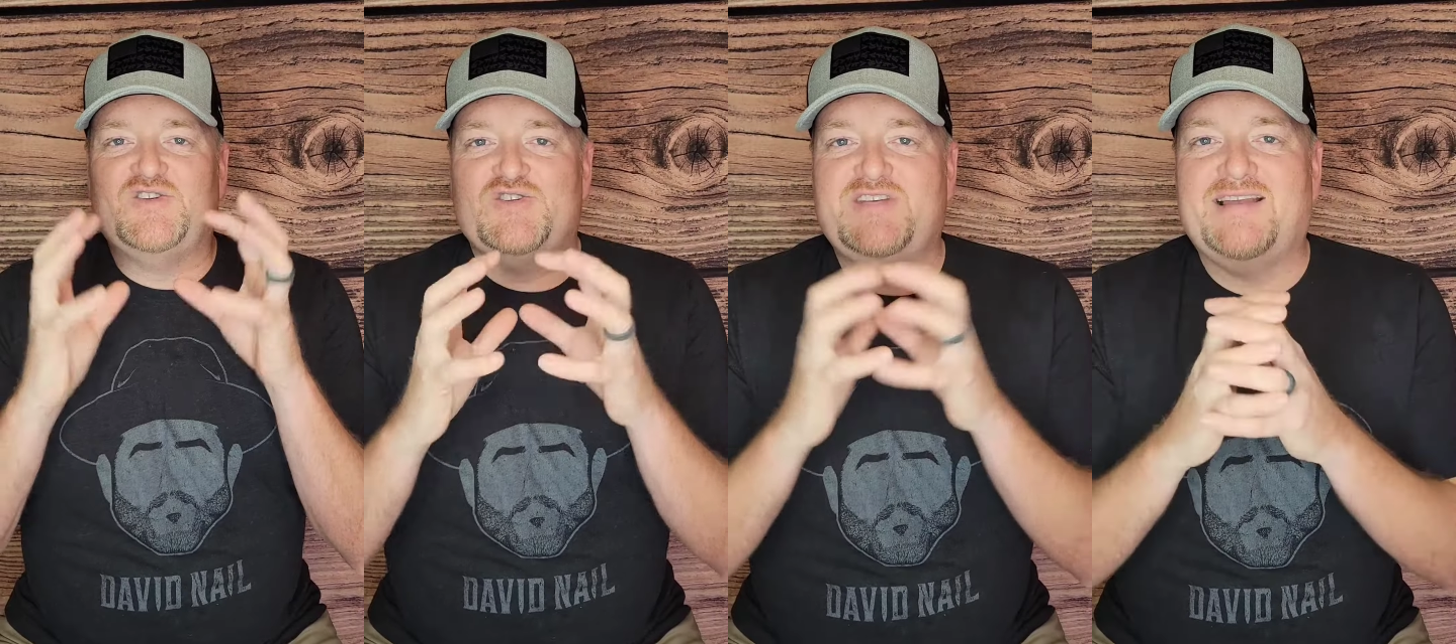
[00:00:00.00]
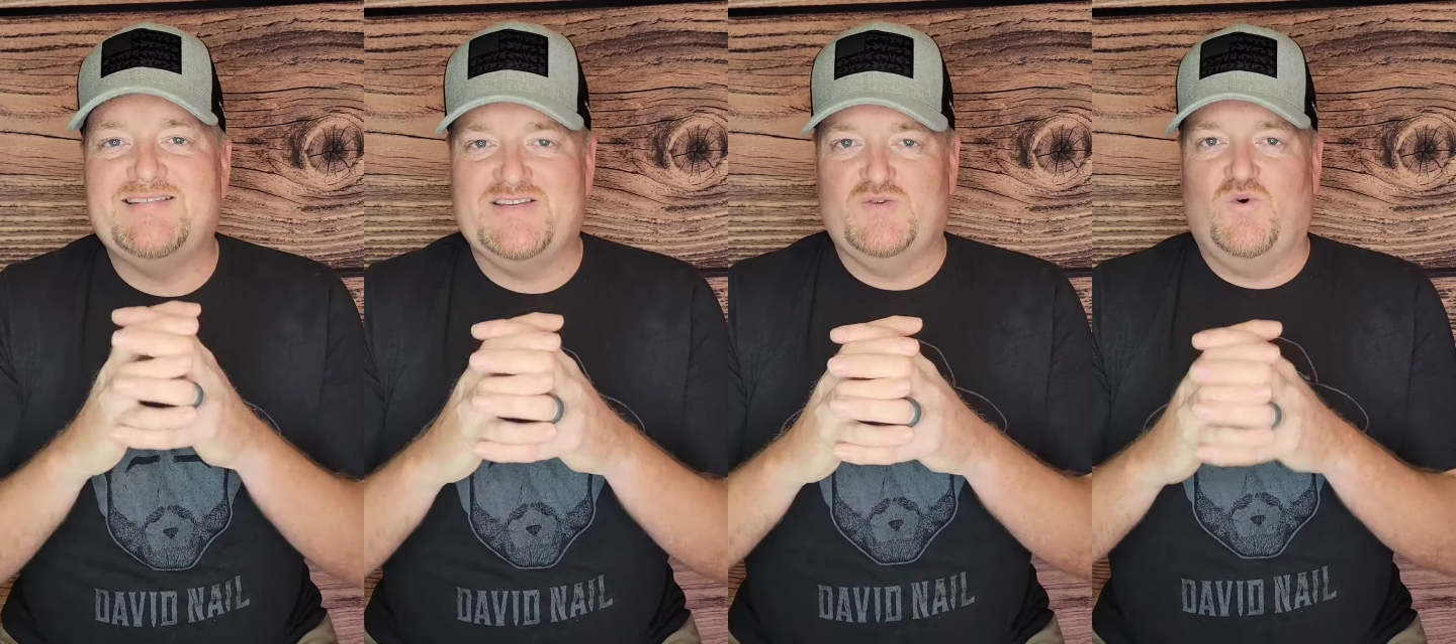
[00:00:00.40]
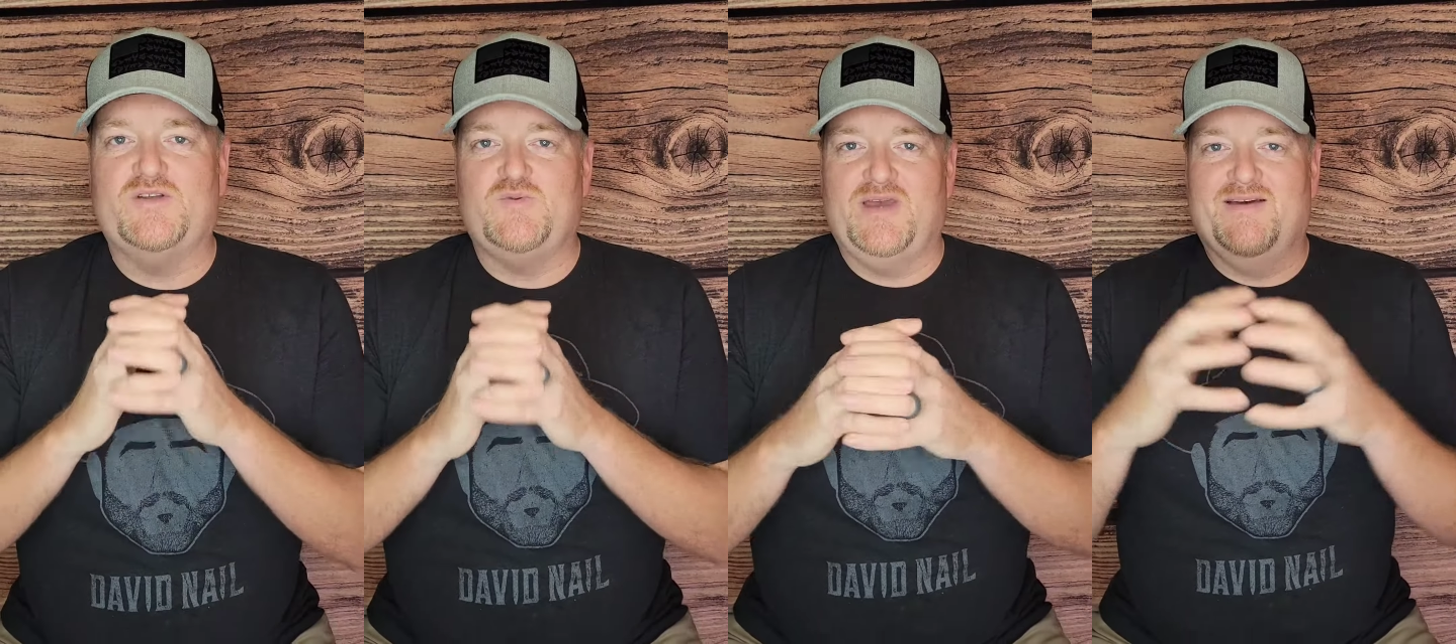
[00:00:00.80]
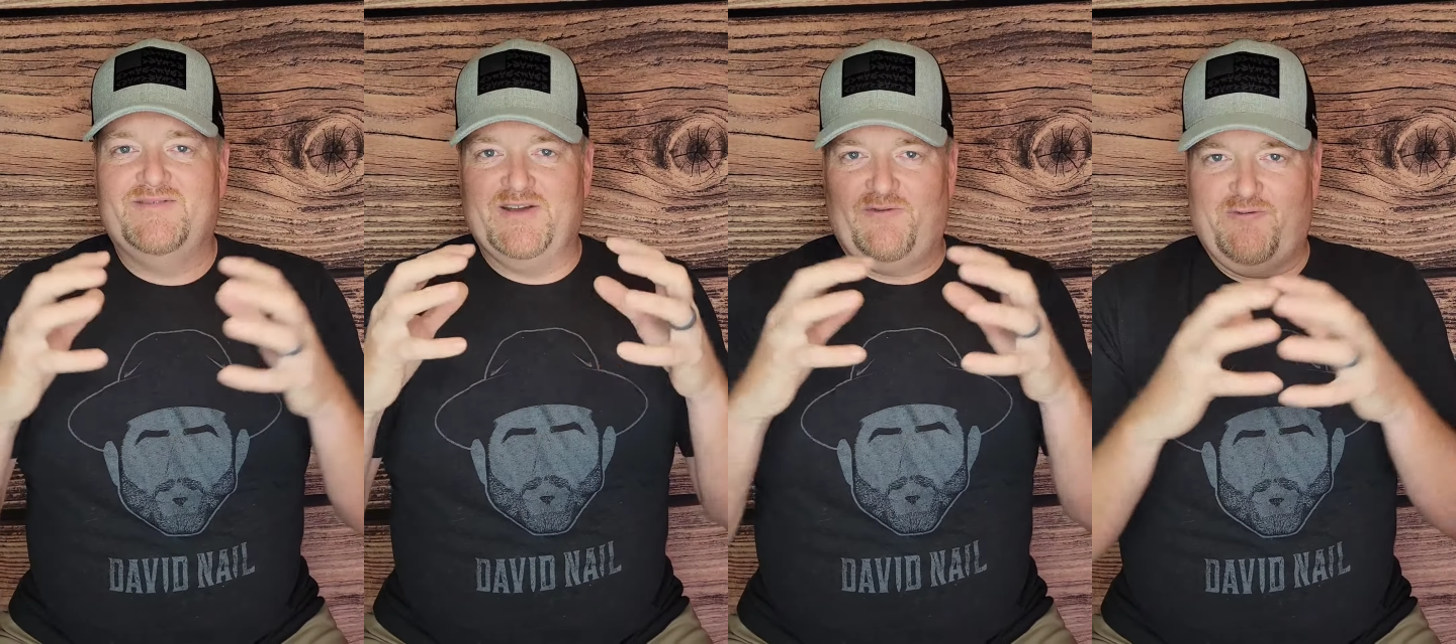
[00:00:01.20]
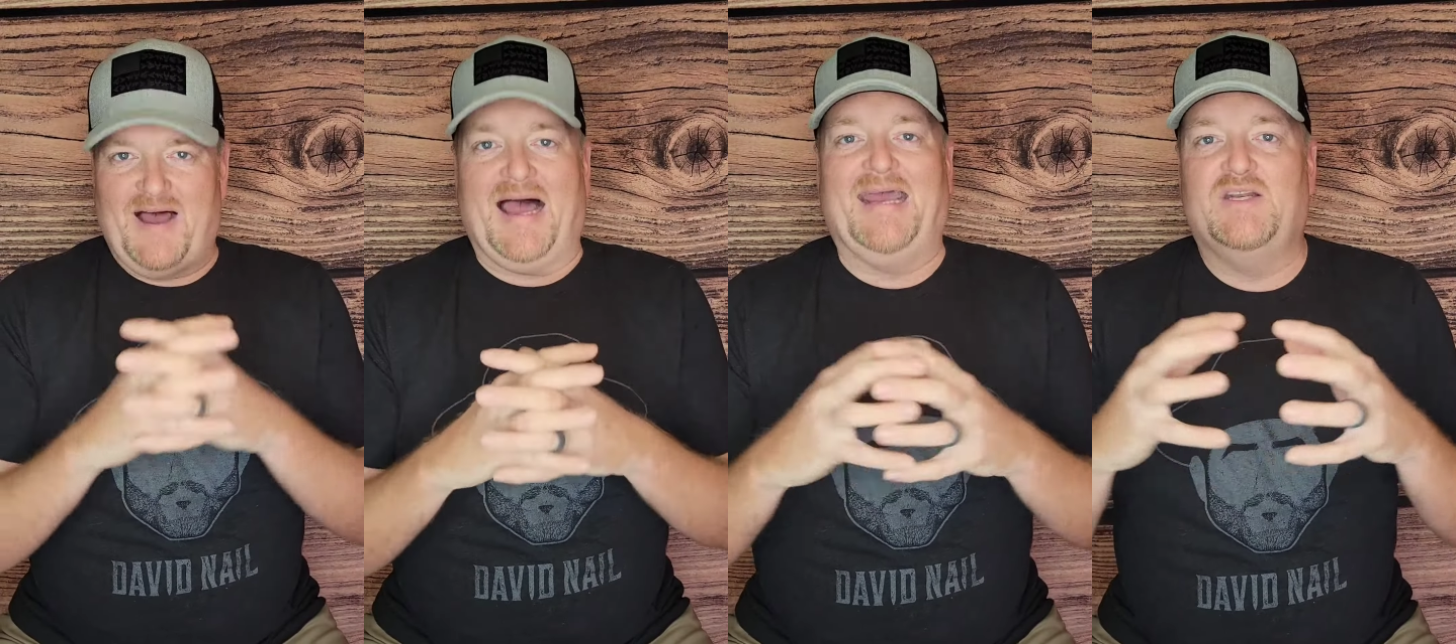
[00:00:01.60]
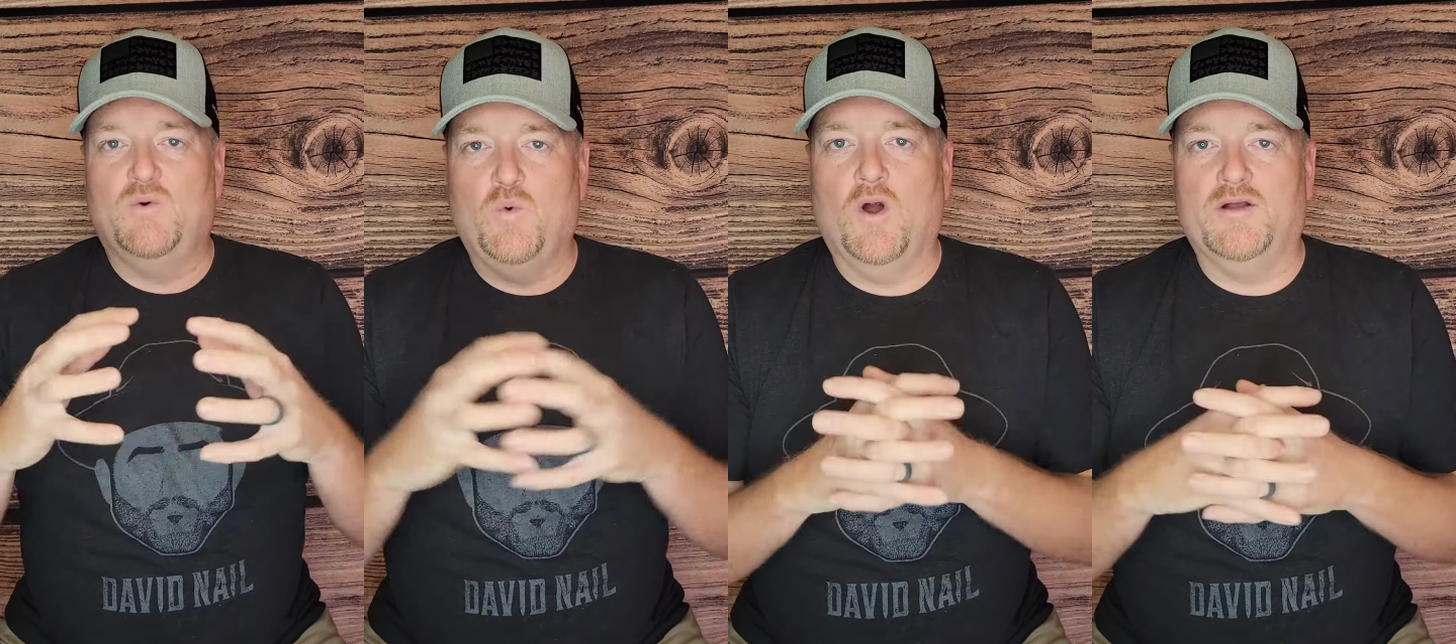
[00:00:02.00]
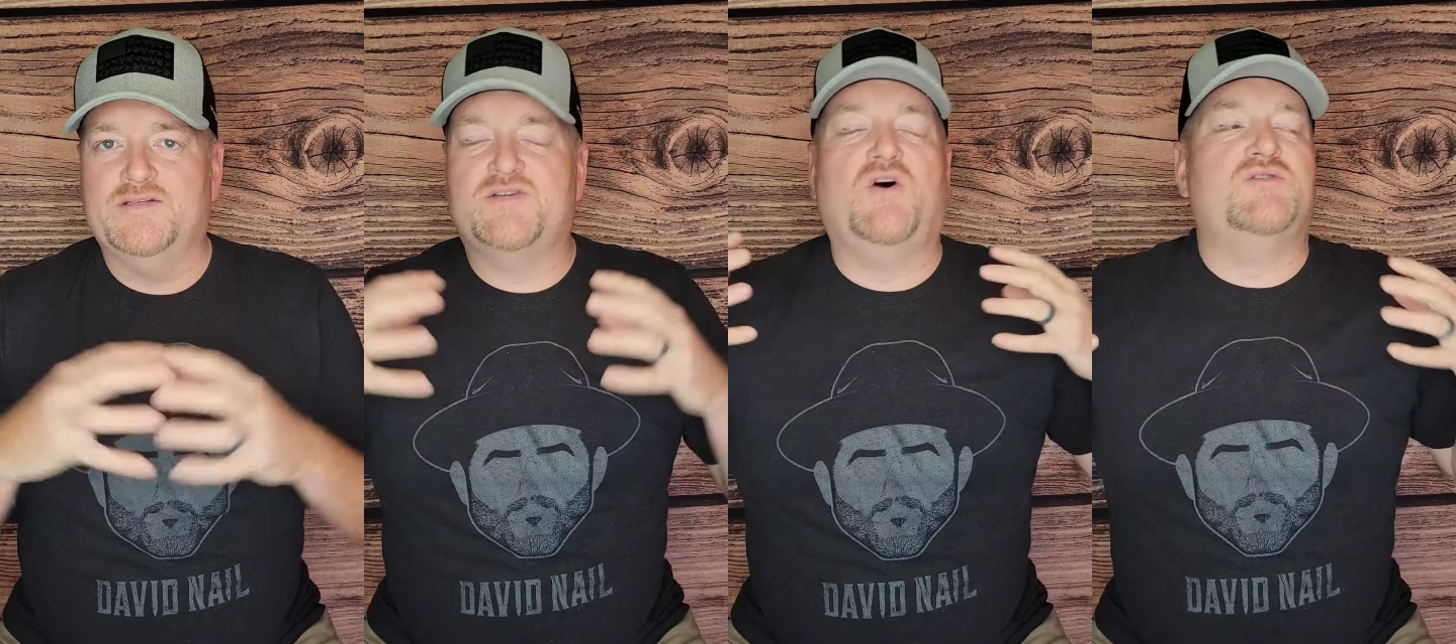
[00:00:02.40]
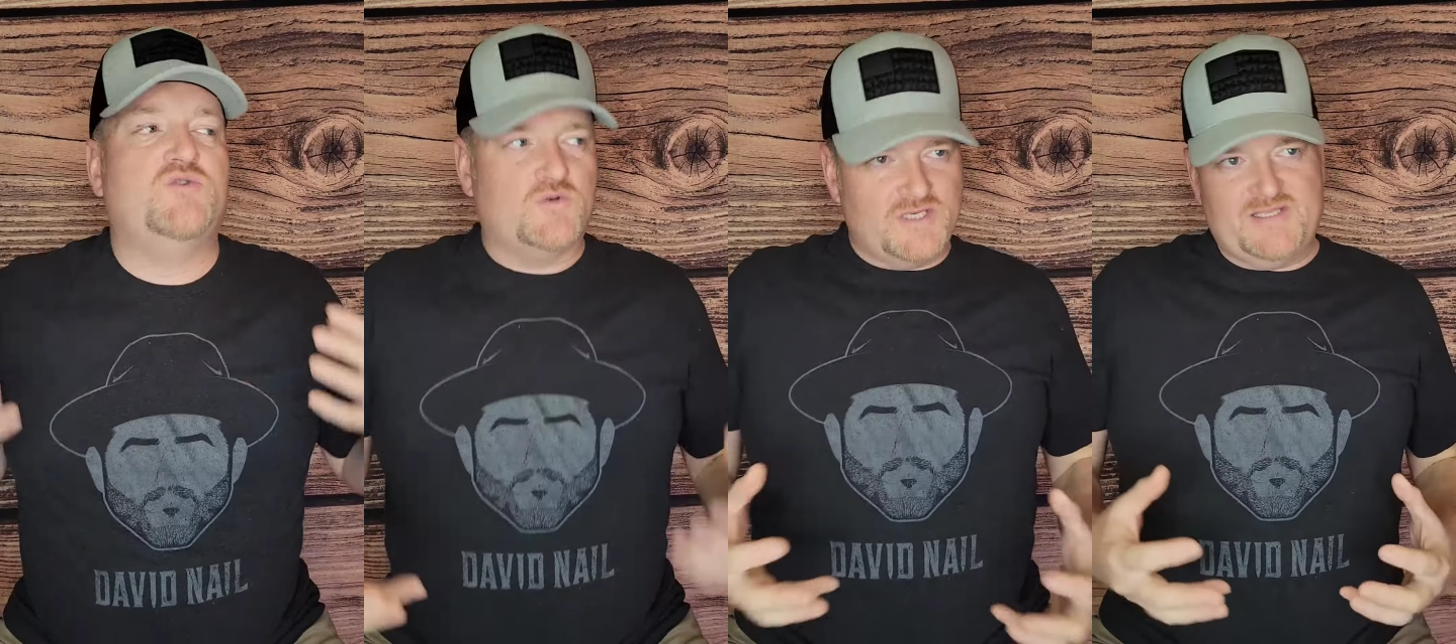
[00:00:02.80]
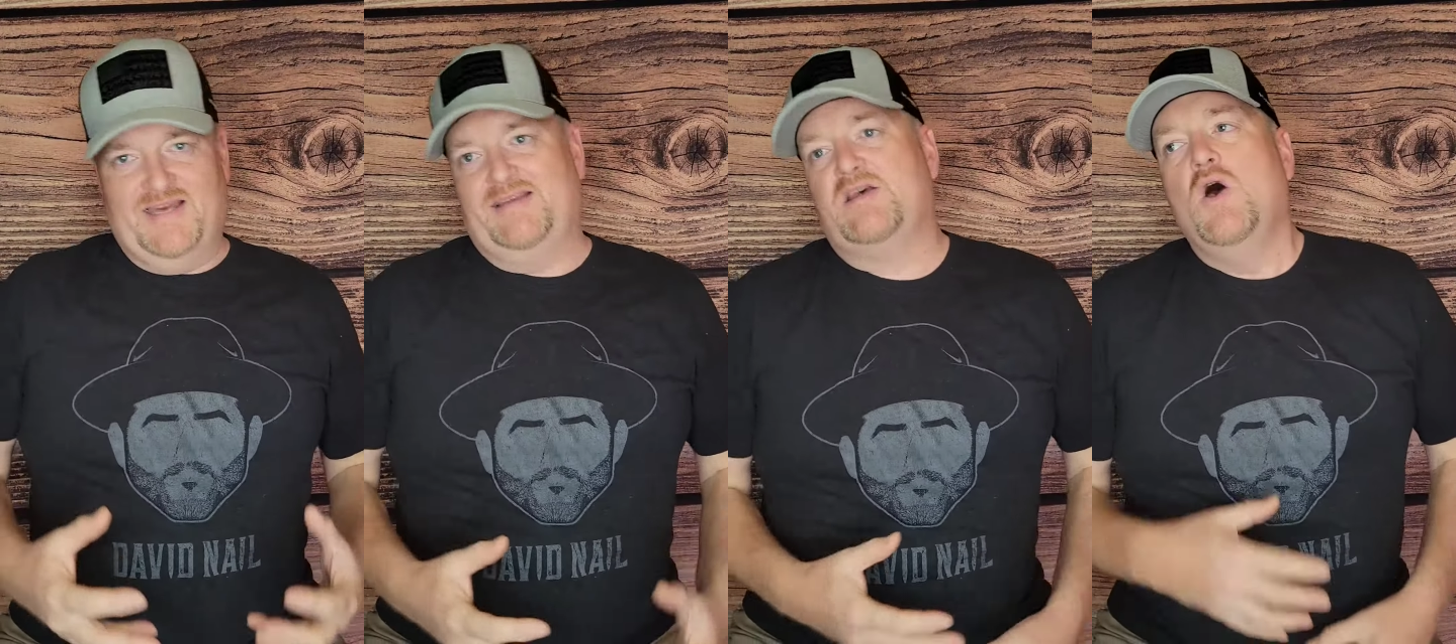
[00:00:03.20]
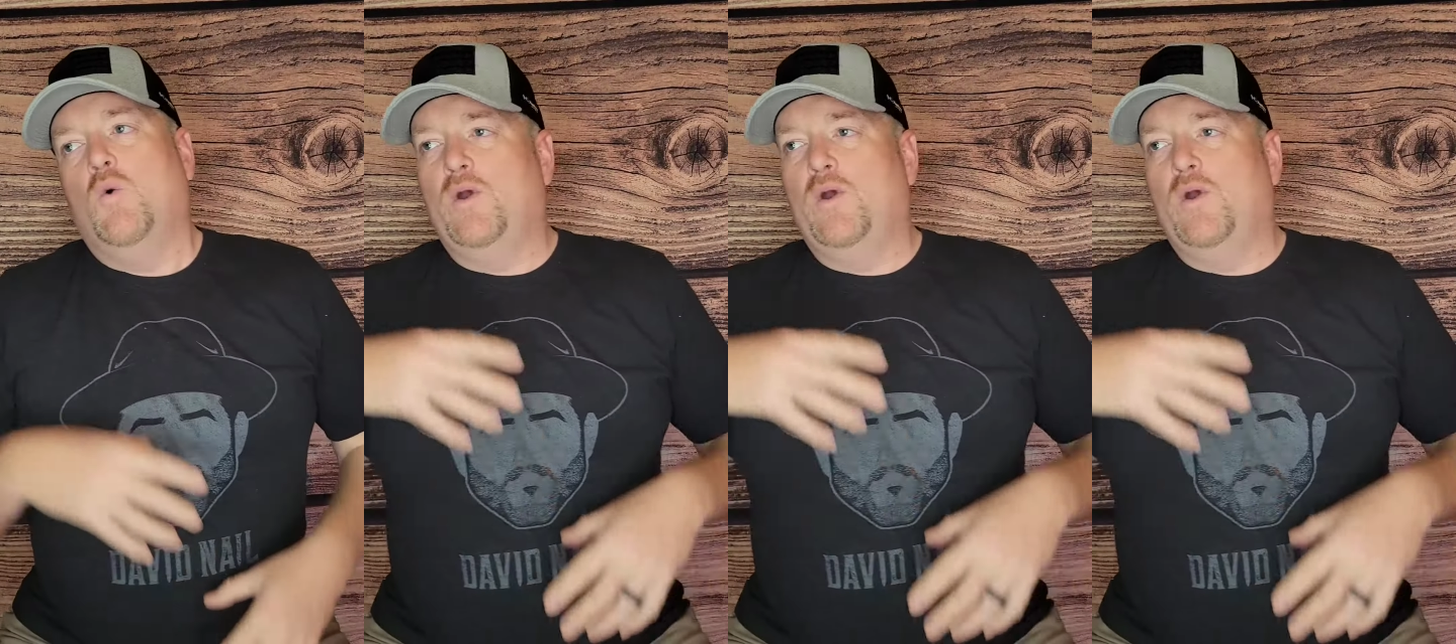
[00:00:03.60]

sentences once we have defined words. There's all sorts of things. We